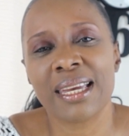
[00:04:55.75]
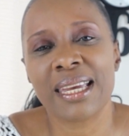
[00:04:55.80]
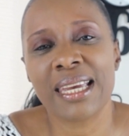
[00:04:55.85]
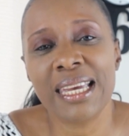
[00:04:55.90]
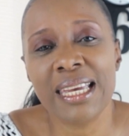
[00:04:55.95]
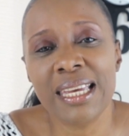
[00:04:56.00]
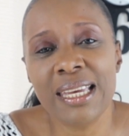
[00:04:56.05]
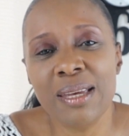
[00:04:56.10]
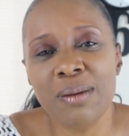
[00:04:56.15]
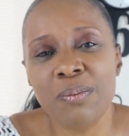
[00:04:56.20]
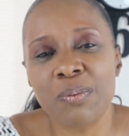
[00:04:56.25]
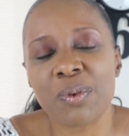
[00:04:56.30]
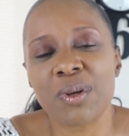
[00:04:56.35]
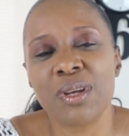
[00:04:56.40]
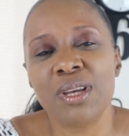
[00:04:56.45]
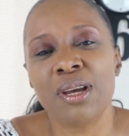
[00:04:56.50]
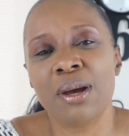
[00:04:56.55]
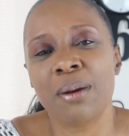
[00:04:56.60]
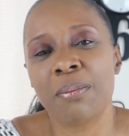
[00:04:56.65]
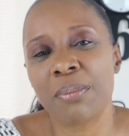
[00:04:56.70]
Keep
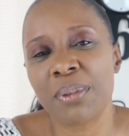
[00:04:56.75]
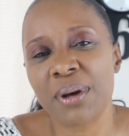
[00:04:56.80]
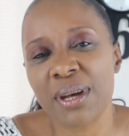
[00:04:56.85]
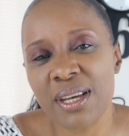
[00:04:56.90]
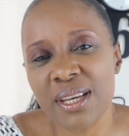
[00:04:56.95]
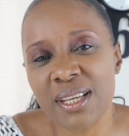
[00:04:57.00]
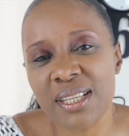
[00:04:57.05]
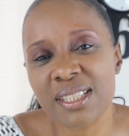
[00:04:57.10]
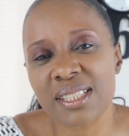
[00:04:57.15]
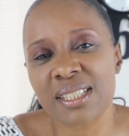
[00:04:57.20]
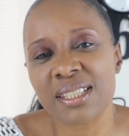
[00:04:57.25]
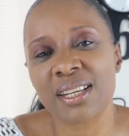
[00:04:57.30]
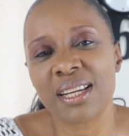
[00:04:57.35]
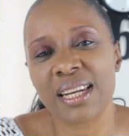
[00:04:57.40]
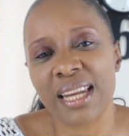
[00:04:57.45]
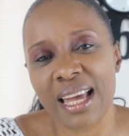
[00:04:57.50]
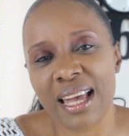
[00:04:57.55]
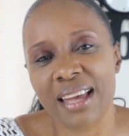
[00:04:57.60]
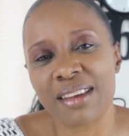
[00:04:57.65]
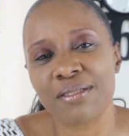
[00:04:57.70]
your personal
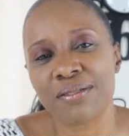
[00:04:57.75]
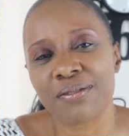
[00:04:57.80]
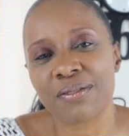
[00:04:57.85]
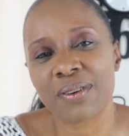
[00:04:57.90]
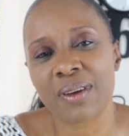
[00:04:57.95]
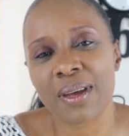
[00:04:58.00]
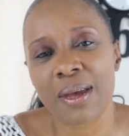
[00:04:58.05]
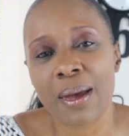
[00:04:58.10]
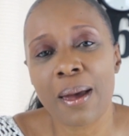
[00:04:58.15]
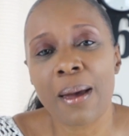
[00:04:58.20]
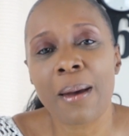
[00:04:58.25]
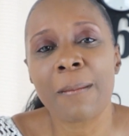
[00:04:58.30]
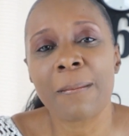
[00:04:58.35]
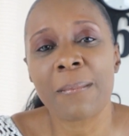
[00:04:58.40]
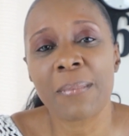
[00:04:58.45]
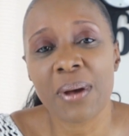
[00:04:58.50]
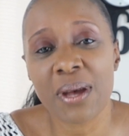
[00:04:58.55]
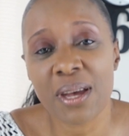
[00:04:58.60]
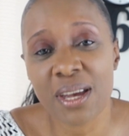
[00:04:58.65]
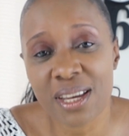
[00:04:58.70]
life
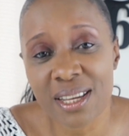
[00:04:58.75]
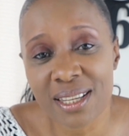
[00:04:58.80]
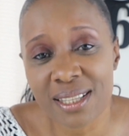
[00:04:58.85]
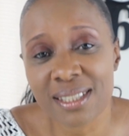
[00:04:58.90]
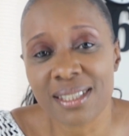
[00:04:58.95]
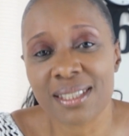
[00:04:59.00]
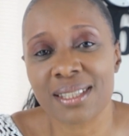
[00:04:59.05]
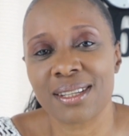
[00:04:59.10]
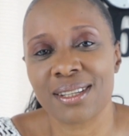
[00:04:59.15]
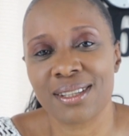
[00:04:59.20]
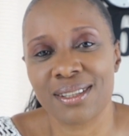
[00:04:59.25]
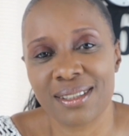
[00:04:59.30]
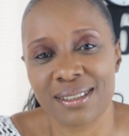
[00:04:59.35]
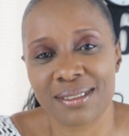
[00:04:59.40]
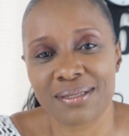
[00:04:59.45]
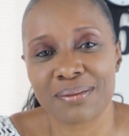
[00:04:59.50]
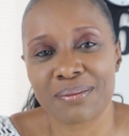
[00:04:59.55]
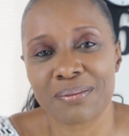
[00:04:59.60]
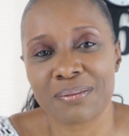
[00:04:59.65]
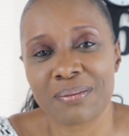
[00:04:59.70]

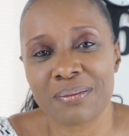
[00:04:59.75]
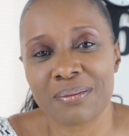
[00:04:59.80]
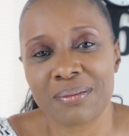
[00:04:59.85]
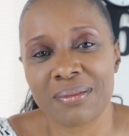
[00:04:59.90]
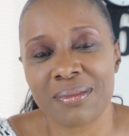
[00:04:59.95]
personal.